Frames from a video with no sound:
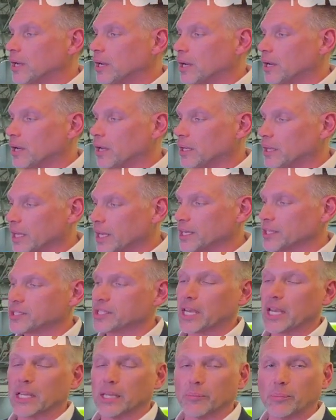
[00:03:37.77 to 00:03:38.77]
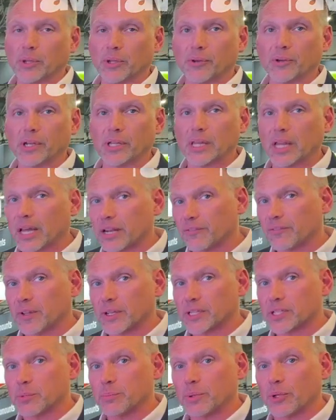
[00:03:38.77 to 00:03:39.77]
A lot of scalability, a lot of
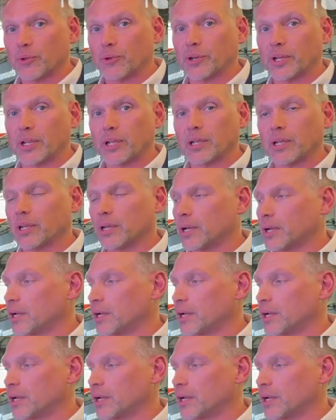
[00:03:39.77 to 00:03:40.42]
flexibility,